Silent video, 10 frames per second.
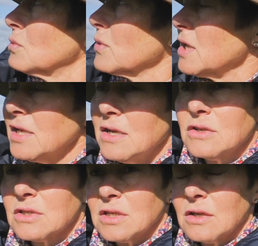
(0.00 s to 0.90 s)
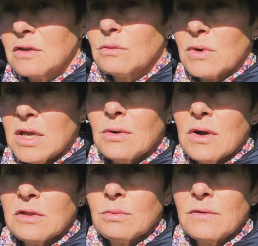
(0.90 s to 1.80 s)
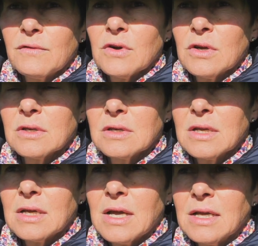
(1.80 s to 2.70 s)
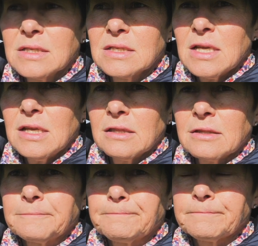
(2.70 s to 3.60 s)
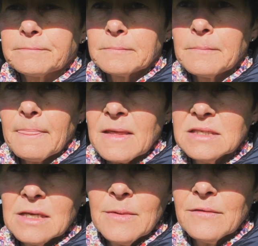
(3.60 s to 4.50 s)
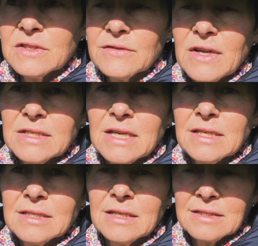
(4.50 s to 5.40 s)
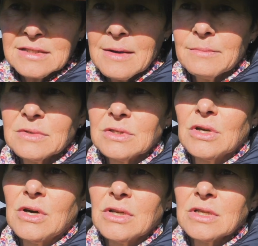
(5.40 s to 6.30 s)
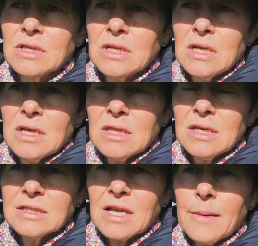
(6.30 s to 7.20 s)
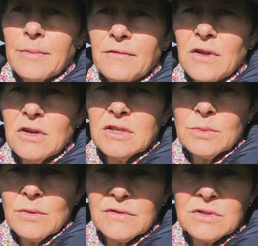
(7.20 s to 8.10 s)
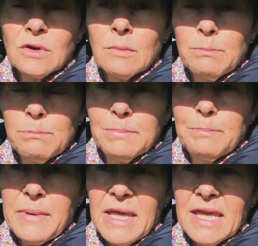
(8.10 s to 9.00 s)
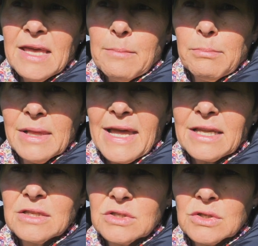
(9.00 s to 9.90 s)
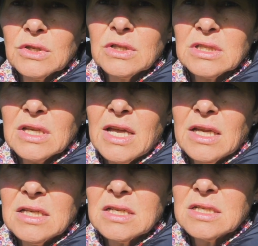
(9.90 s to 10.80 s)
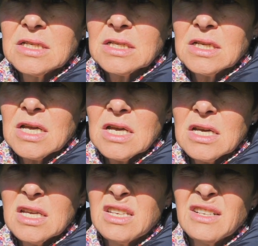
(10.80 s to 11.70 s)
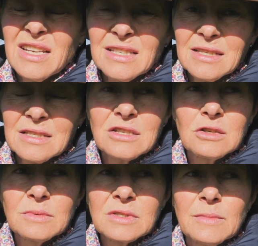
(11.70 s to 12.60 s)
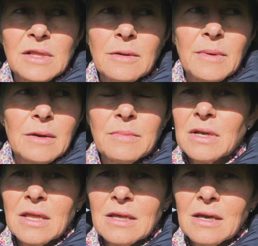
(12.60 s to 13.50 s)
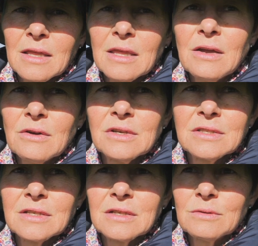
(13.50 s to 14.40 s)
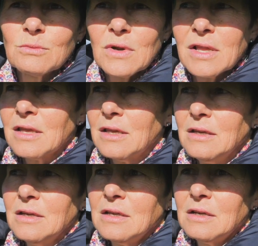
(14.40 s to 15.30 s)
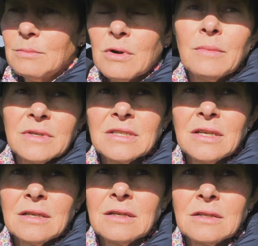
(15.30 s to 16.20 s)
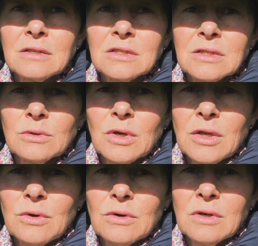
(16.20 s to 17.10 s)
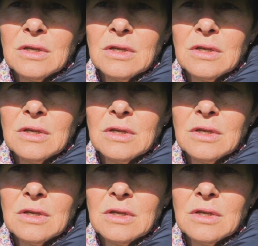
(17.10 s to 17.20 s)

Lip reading: really interesting the regrowth we've got underneath. Some of it's fantastic, some's not. There's a couple of areas where we've still got bare black dirt, and it has that terrible smell about it, but other areas are really promising and looking good.